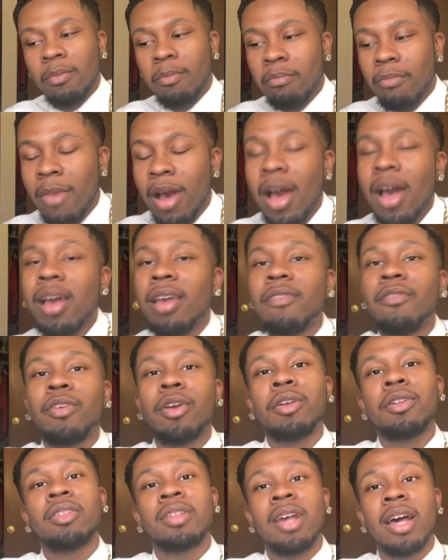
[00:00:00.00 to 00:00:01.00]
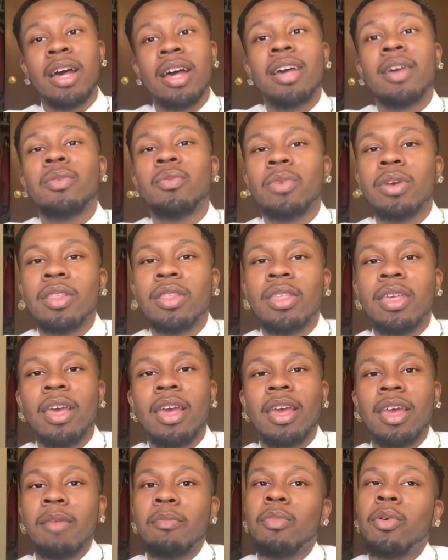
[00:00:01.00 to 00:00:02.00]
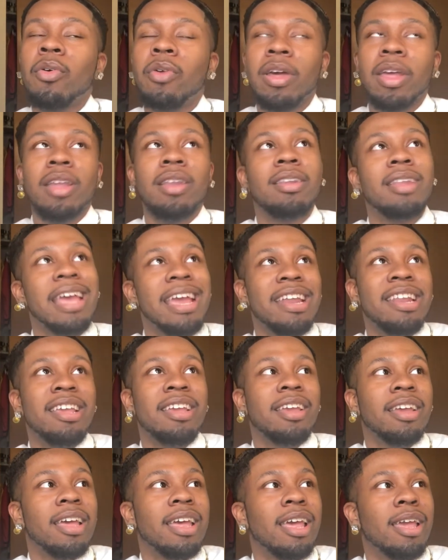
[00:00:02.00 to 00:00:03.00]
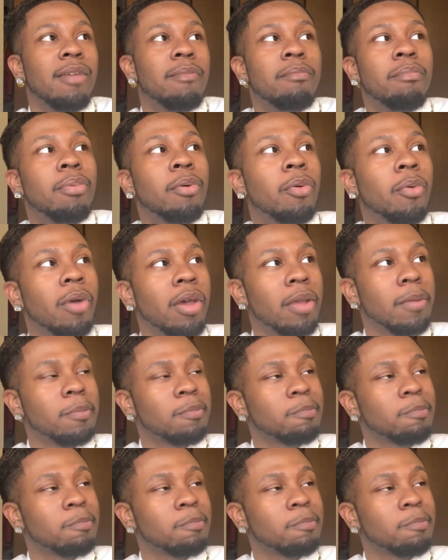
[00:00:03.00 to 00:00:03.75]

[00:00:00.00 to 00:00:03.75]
my first time with a boy, dating a boy.